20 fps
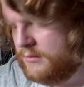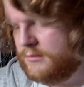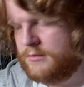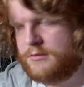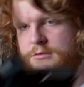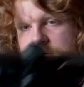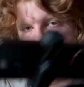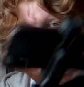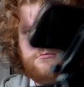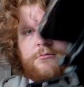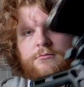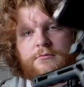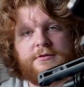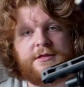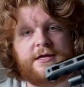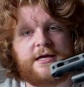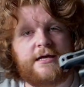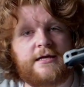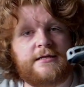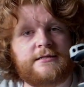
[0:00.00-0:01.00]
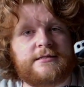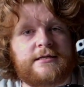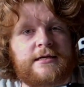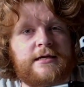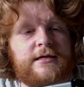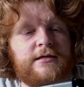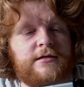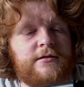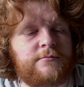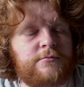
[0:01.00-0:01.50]
So that's
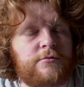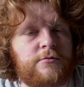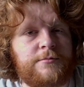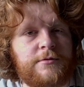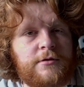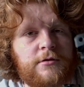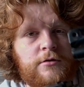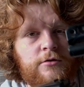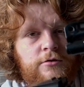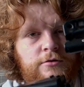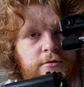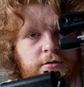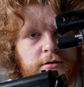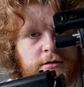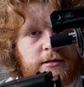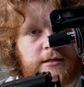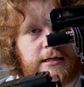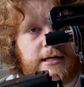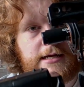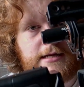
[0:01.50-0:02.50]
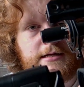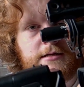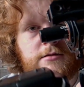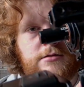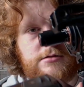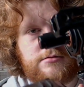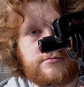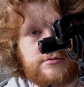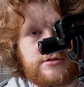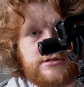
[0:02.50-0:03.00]
kind of what we'll look like.
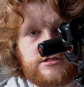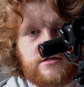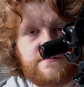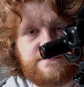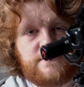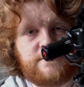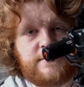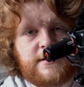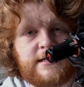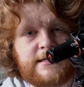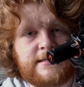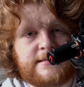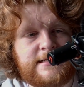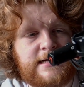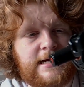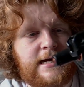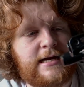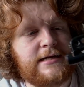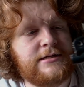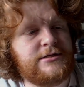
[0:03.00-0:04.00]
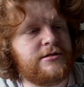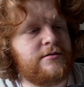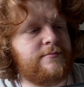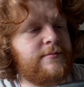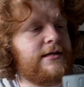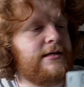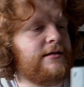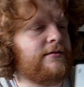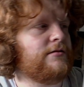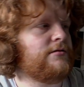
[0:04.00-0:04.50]
So we'll just have the mic attached. The
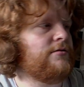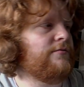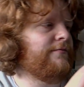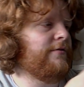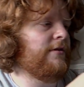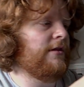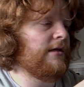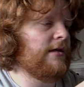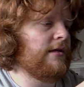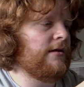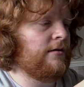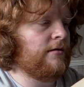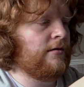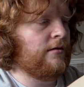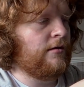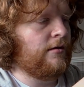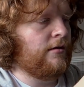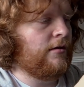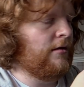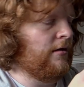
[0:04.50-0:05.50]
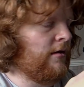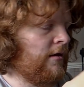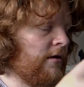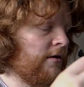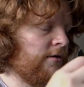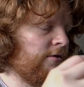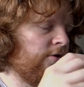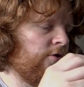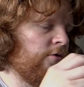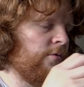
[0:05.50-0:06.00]
mic doesn't really
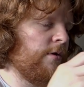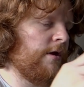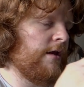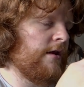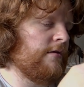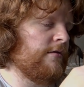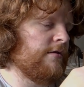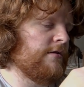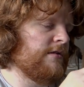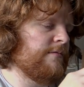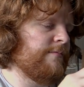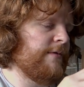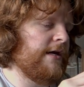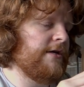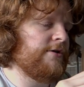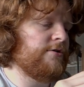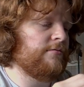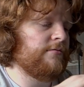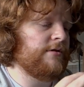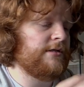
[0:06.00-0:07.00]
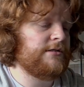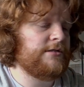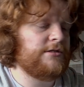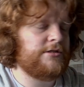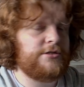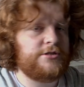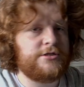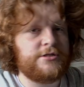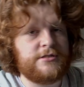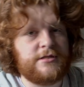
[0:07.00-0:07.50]
do anything special. This is
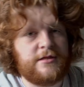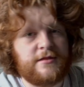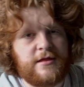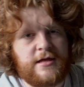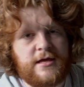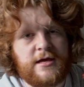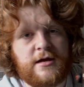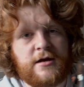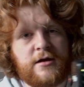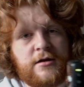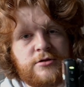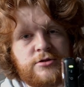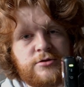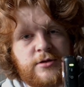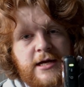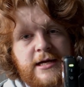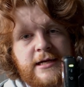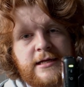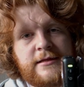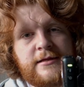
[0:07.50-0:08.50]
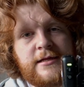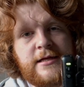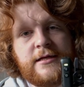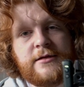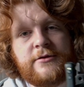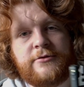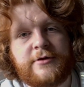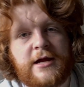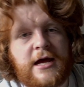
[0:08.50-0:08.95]
just there, so I can then